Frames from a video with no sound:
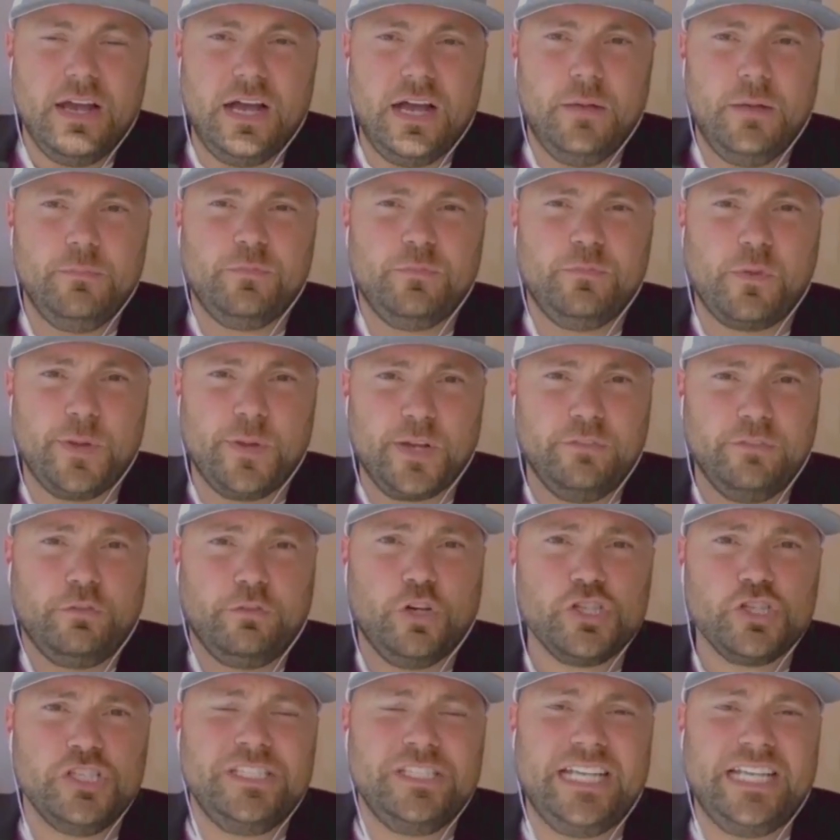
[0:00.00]
From a
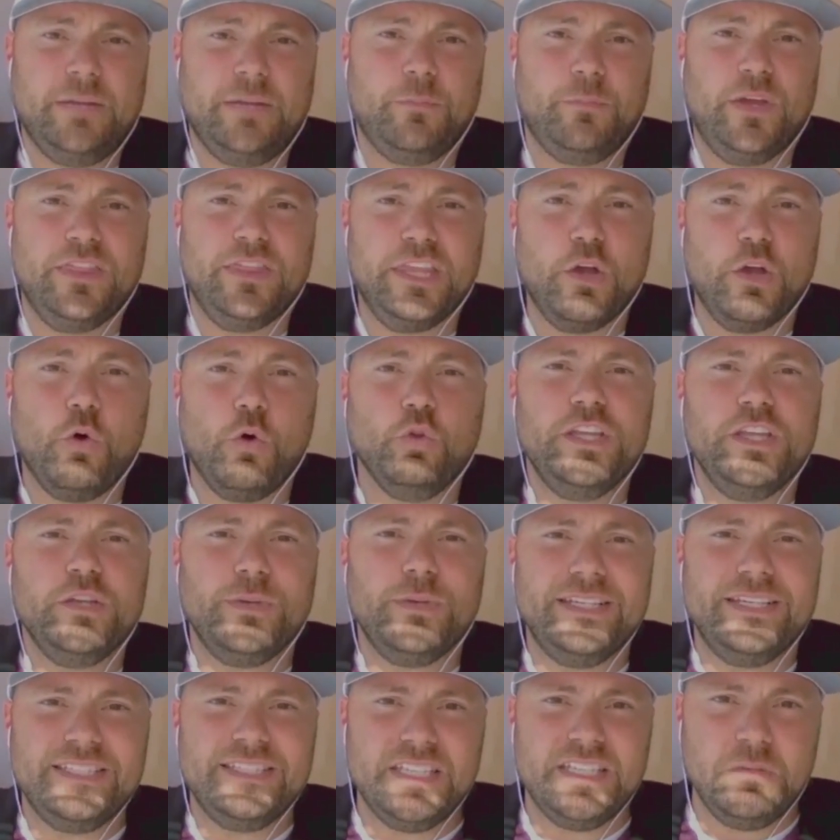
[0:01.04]
conversion standpoint, the
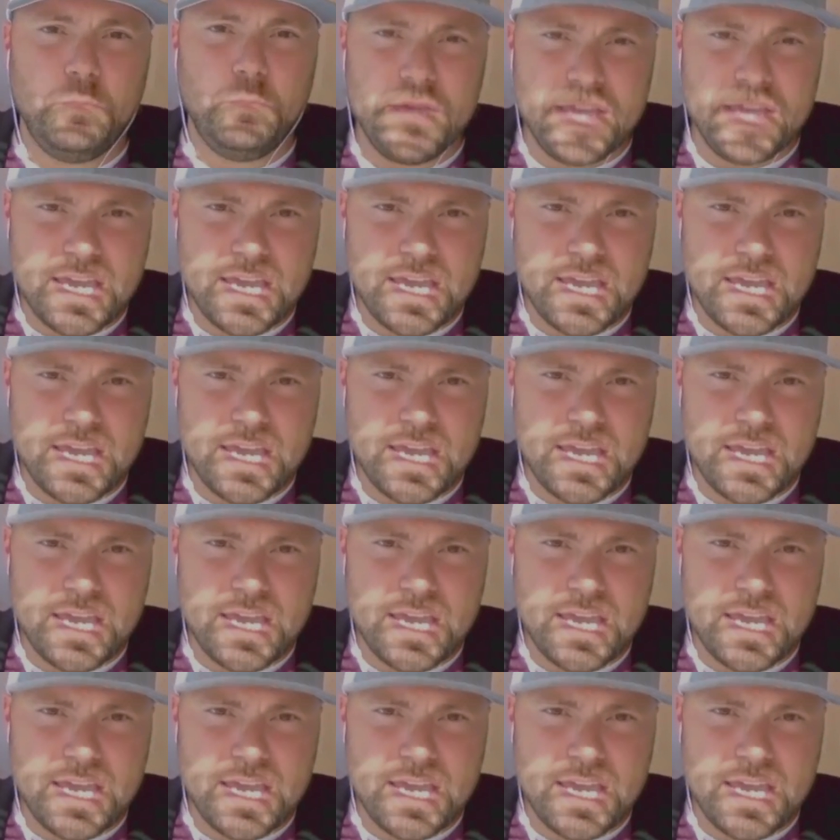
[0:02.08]
only reason